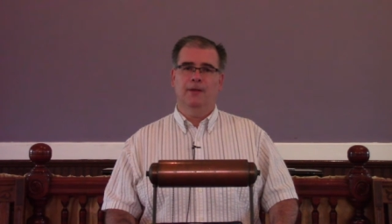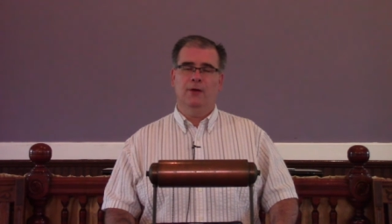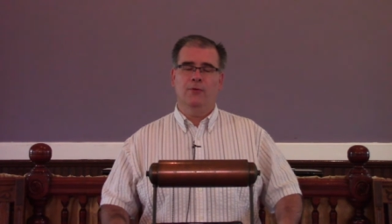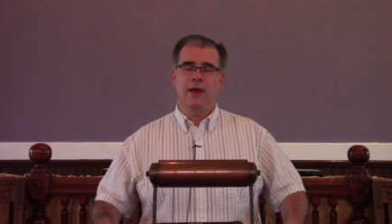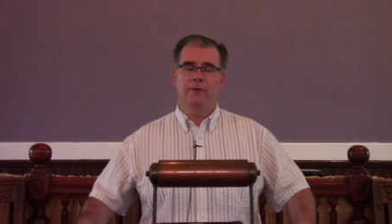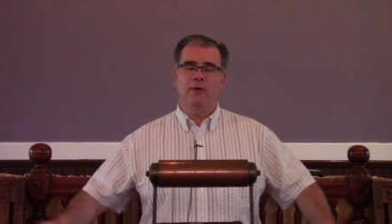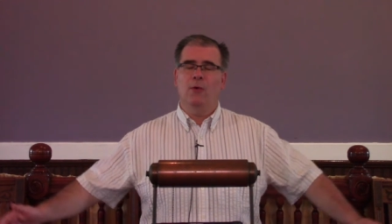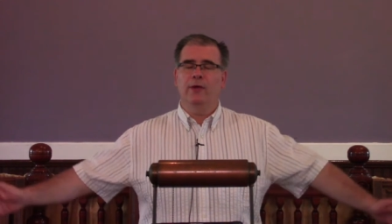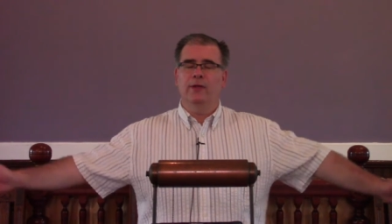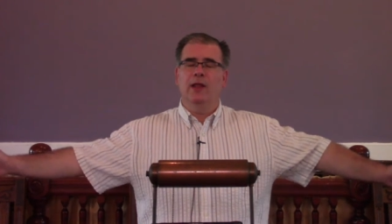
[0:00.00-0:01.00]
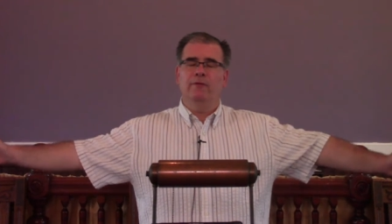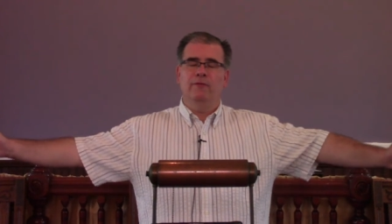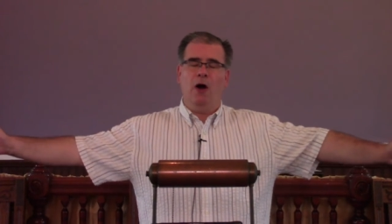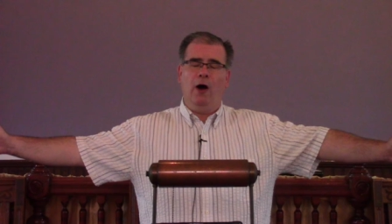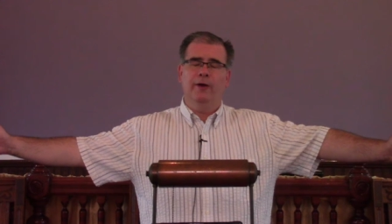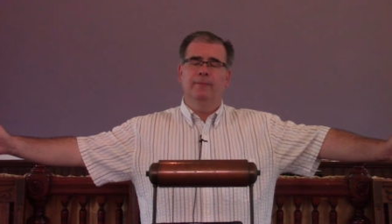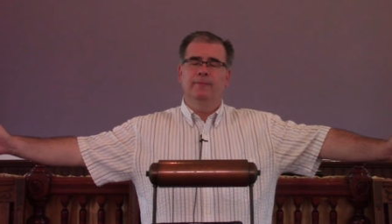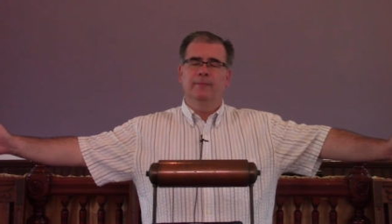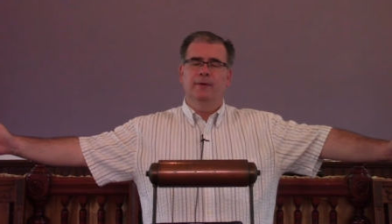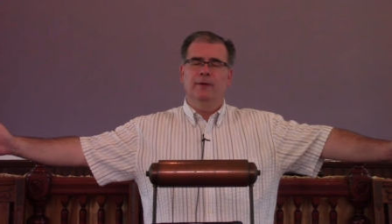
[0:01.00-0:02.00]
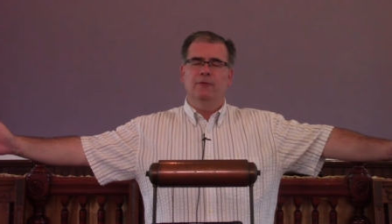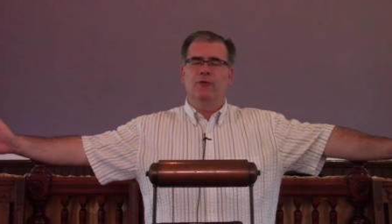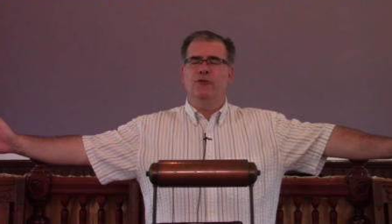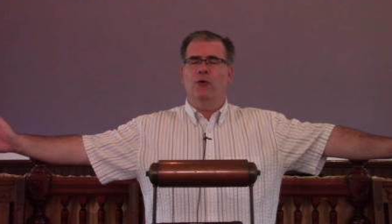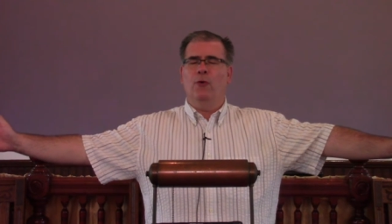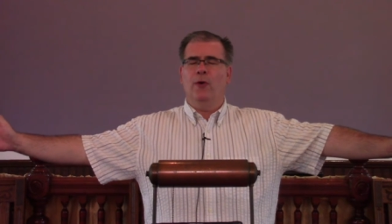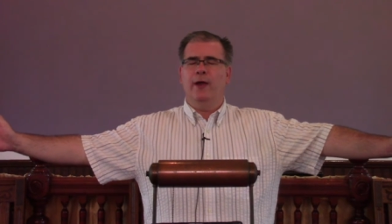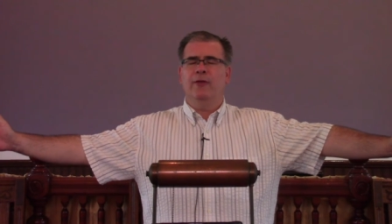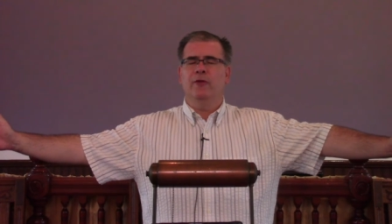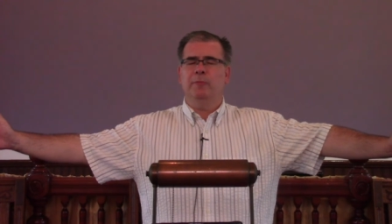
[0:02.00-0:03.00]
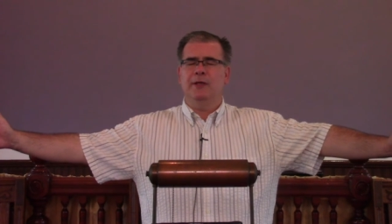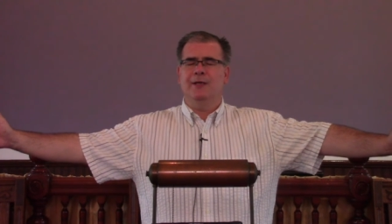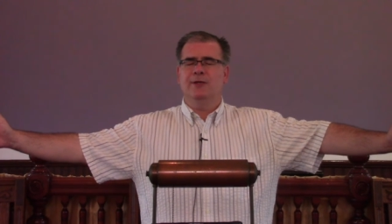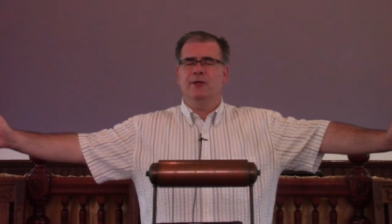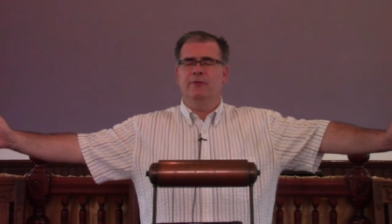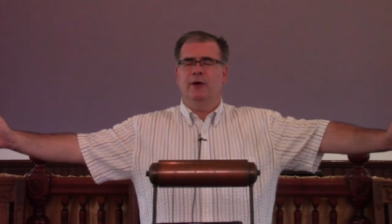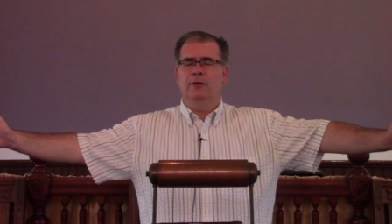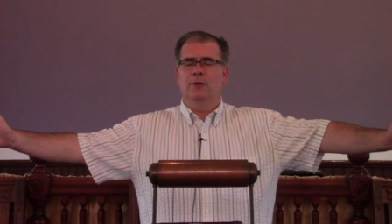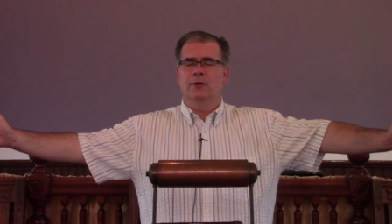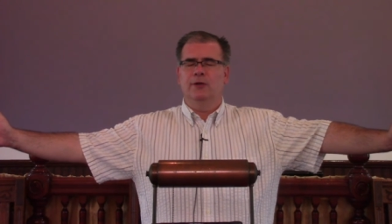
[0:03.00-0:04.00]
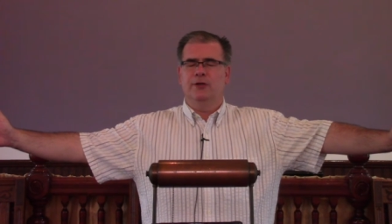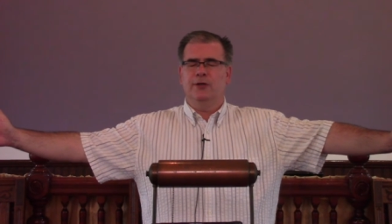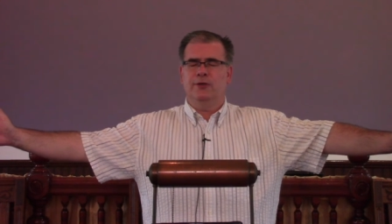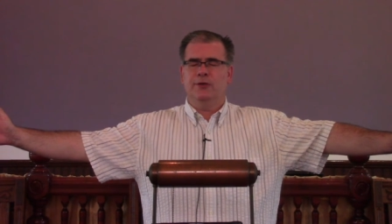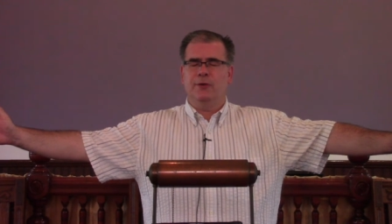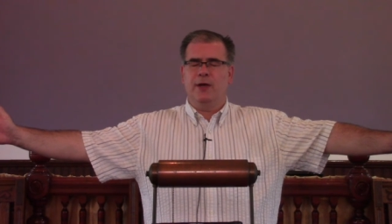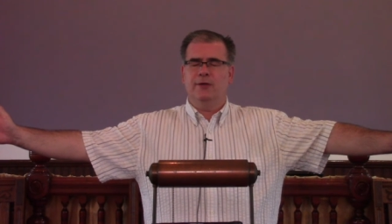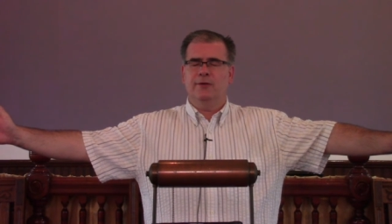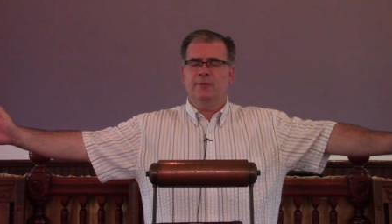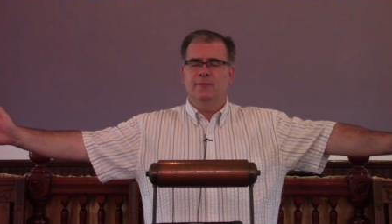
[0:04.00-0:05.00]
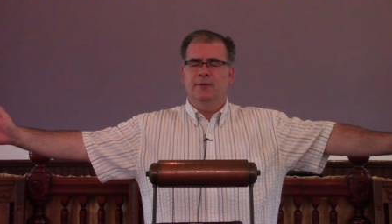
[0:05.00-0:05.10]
Go now knowing the love of God, the joy and the peace of our Lord Jesus Christ,